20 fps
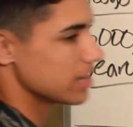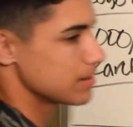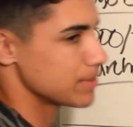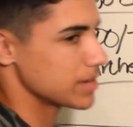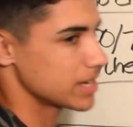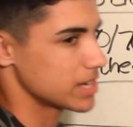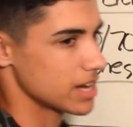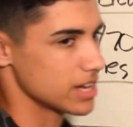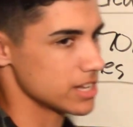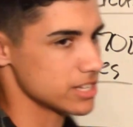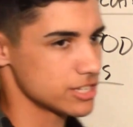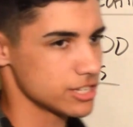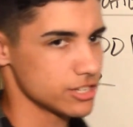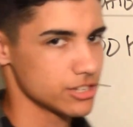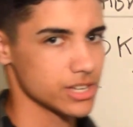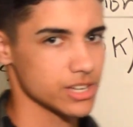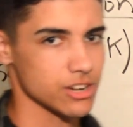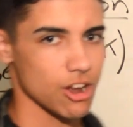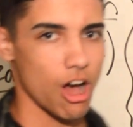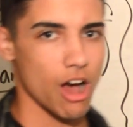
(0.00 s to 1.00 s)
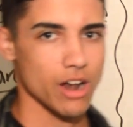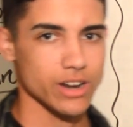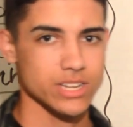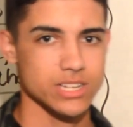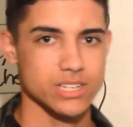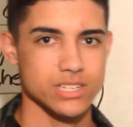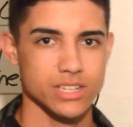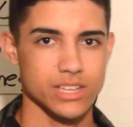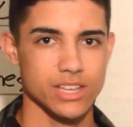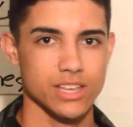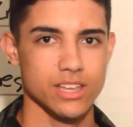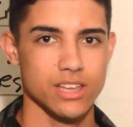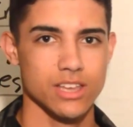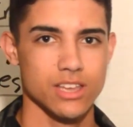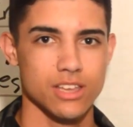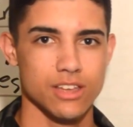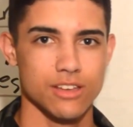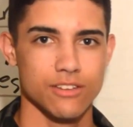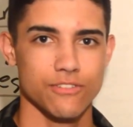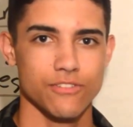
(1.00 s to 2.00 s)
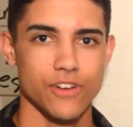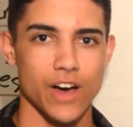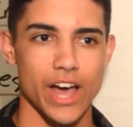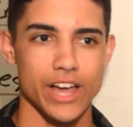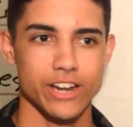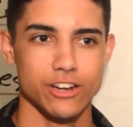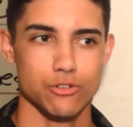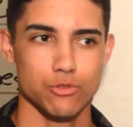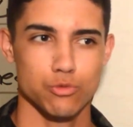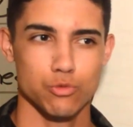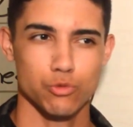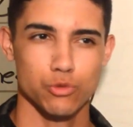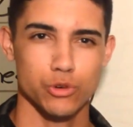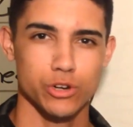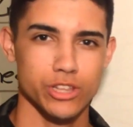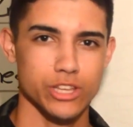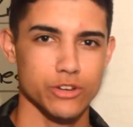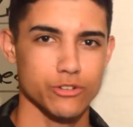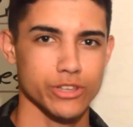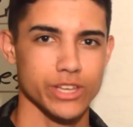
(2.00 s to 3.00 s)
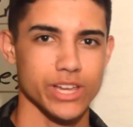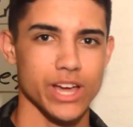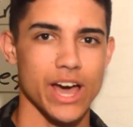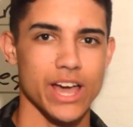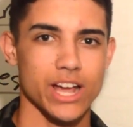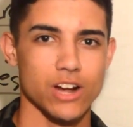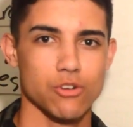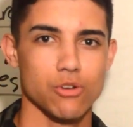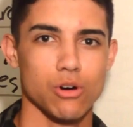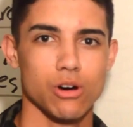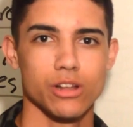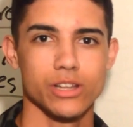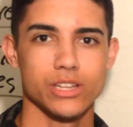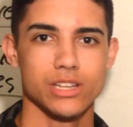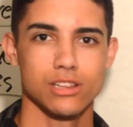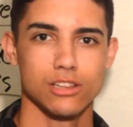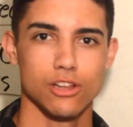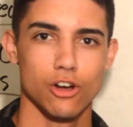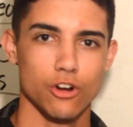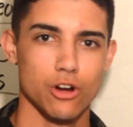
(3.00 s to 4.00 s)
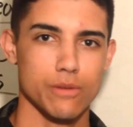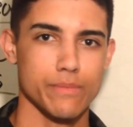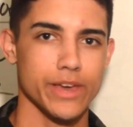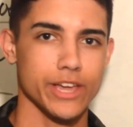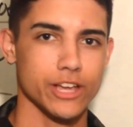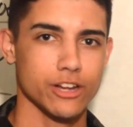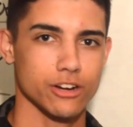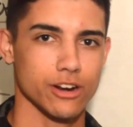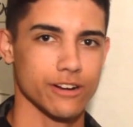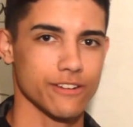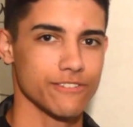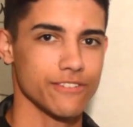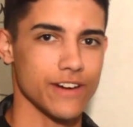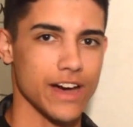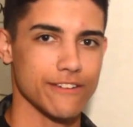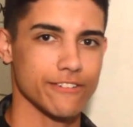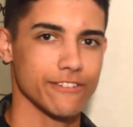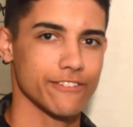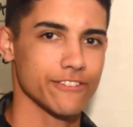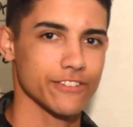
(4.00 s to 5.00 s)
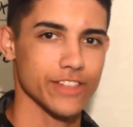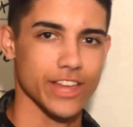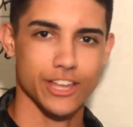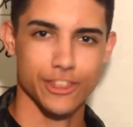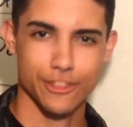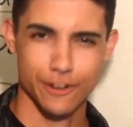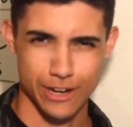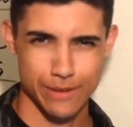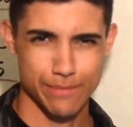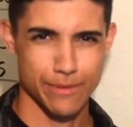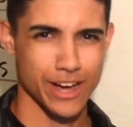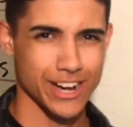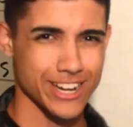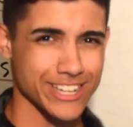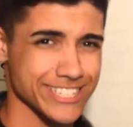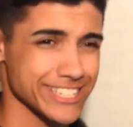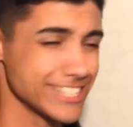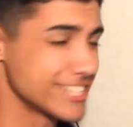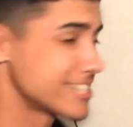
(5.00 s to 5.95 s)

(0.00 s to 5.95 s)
because you can honestly find a really high quality logo maker on Fiverr for like 30 bucks and